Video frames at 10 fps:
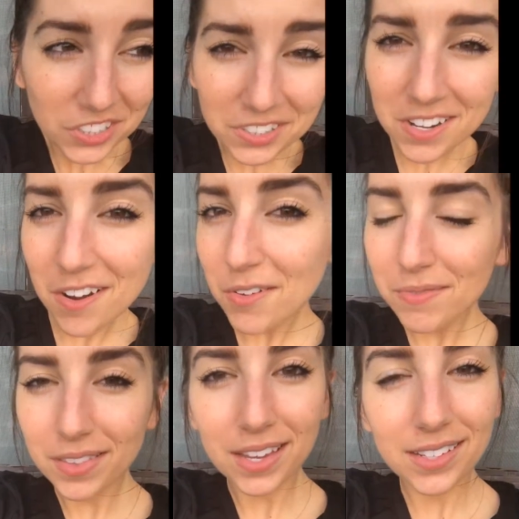Just, you
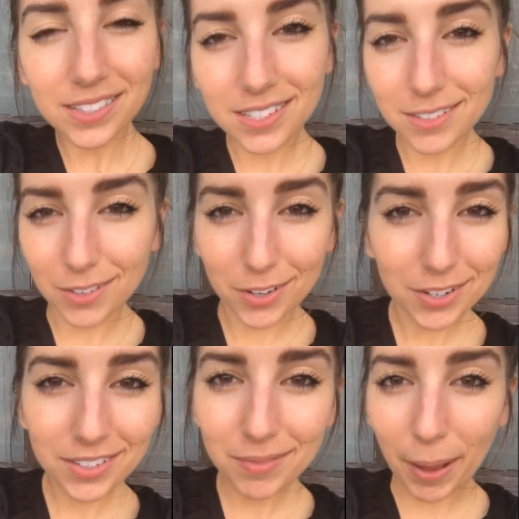know, things to
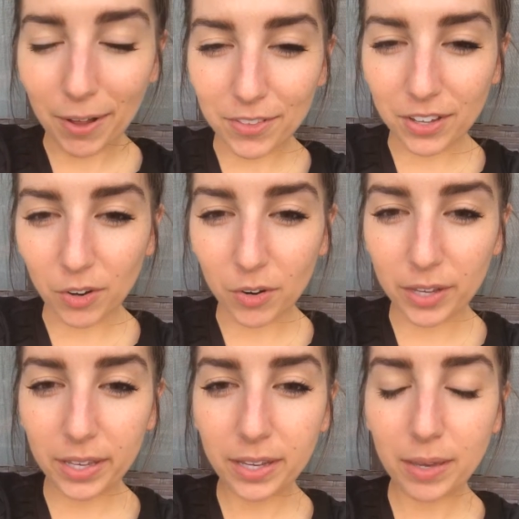learn about the whole
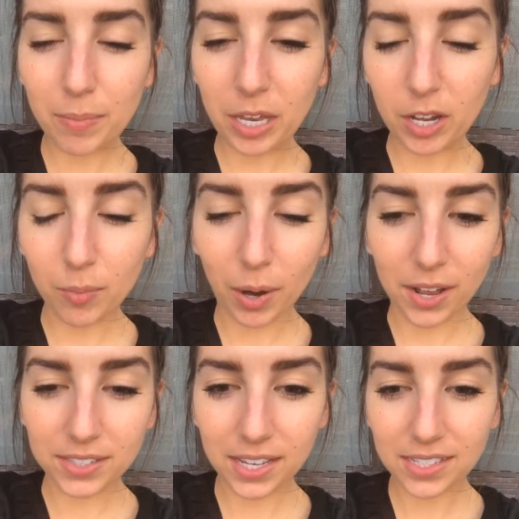competing
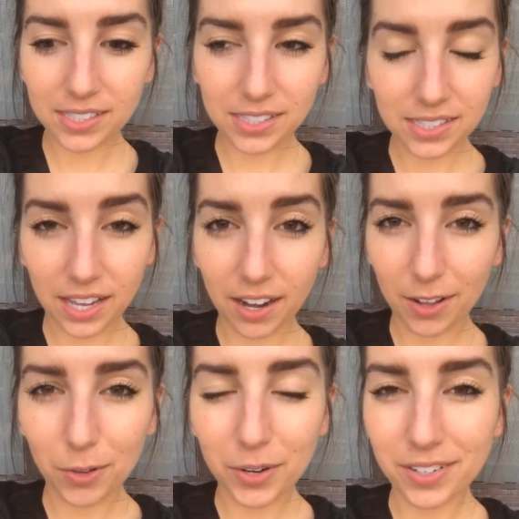process is that
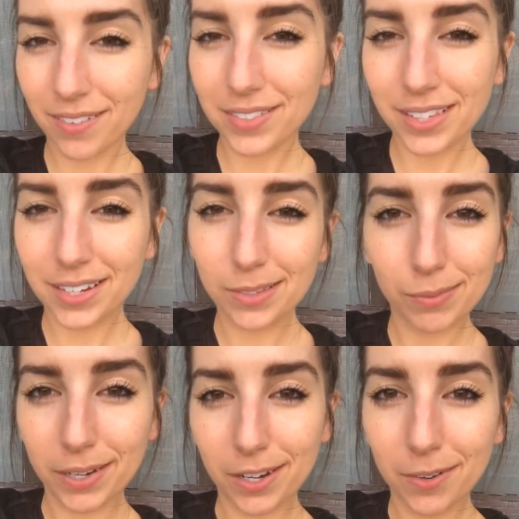caloric deficit is
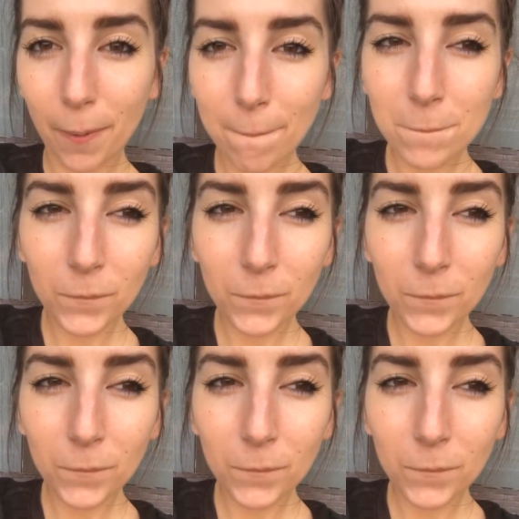real.